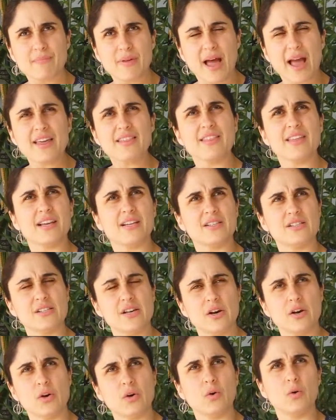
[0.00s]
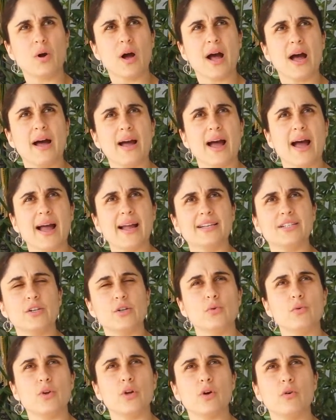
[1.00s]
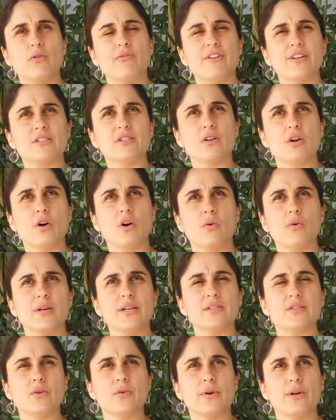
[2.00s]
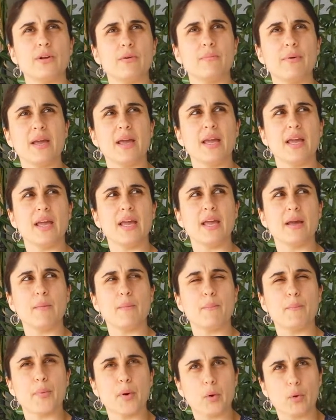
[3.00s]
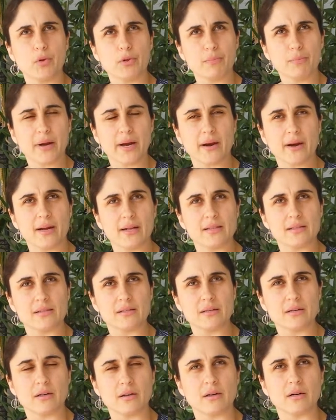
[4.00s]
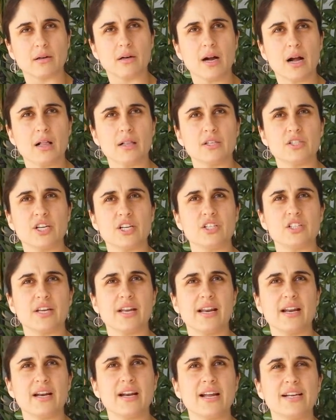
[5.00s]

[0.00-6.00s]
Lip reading: I think so. I don't know if it's always going to be both parents that are college educated.